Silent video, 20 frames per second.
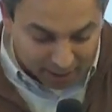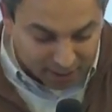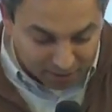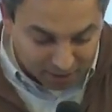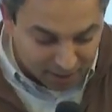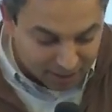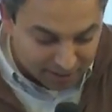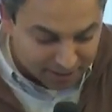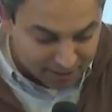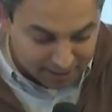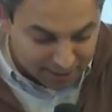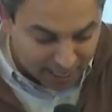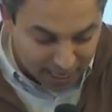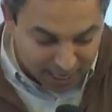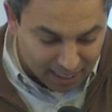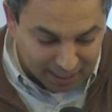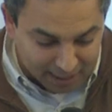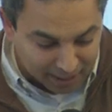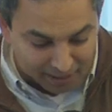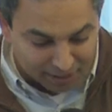I don't
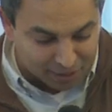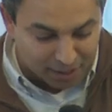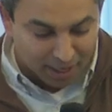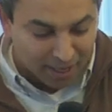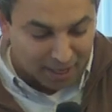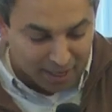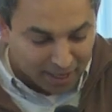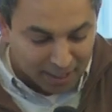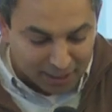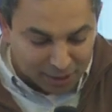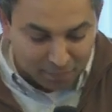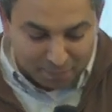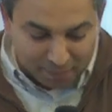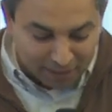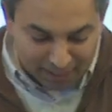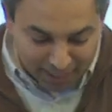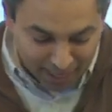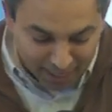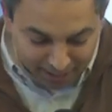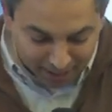understand. It should
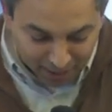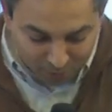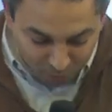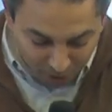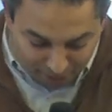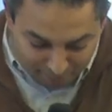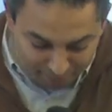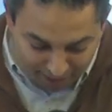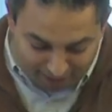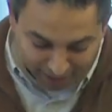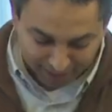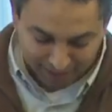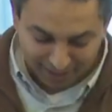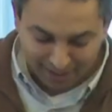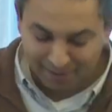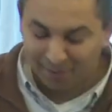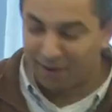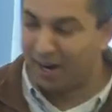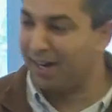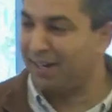be taking 1 minute,
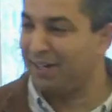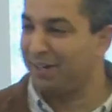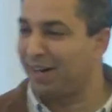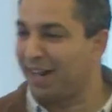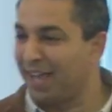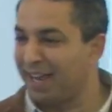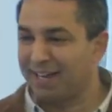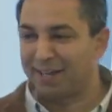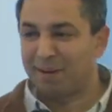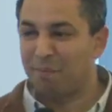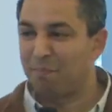right? And you're like